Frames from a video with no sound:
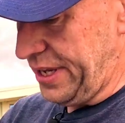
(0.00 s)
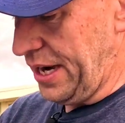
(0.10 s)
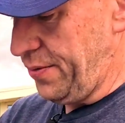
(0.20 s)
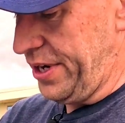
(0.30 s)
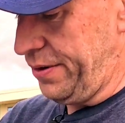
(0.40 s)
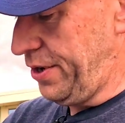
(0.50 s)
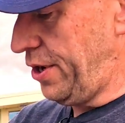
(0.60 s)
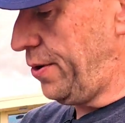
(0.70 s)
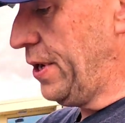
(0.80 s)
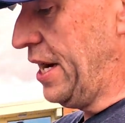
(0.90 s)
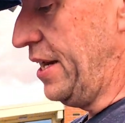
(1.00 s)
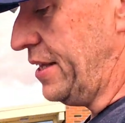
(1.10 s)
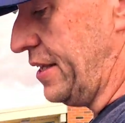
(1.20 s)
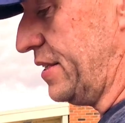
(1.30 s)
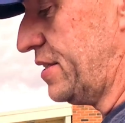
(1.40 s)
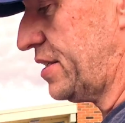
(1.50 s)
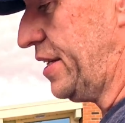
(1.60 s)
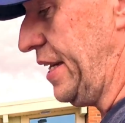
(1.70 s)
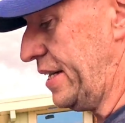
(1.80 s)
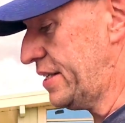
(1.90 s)
that way you know that this is
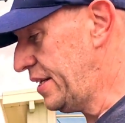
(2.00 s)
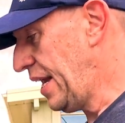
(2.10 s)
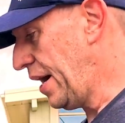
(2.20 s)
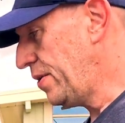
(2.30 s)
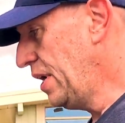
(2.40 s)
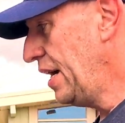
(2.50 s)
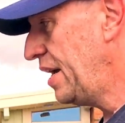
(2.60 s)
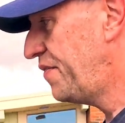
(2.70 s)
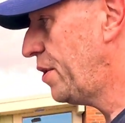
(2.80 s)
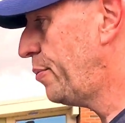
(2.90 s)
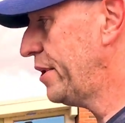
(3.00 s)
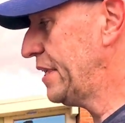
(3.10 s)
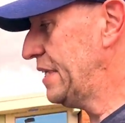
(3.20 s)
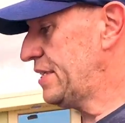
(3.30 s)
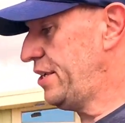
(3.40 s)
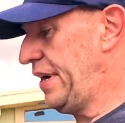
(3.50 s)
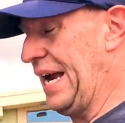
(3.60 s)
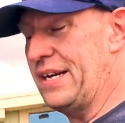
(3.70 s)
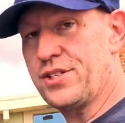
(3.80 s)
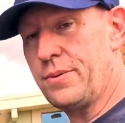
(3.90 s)
connected. Now, if you're putting this in your
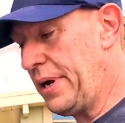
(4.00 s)
engine